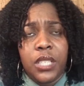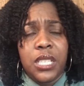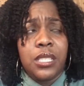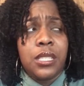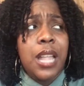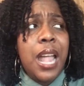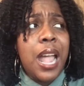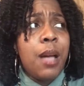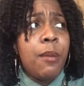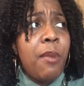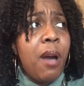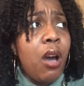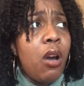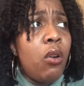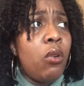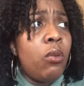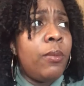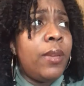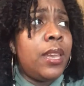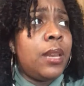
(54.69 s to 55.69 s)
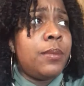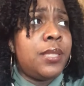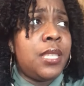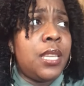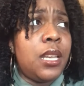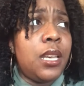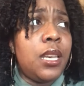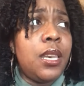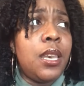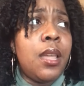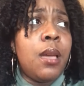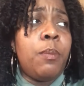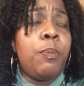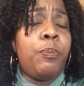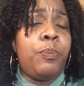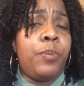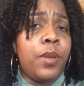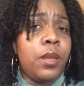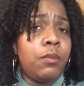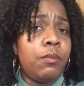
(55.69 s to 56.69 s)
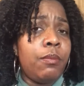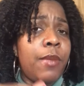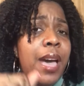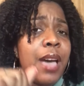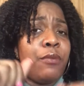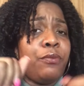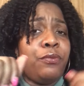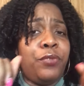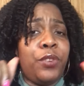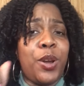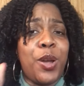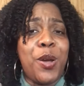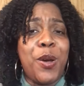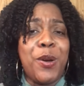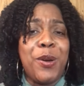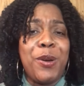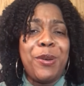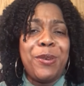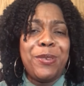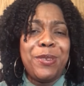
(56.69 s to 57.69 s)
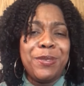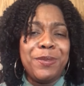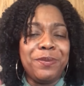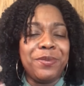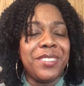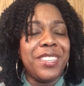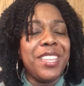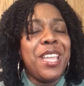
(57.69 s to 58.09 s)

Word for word: Cause now I'm home and I'm sitting up in my room.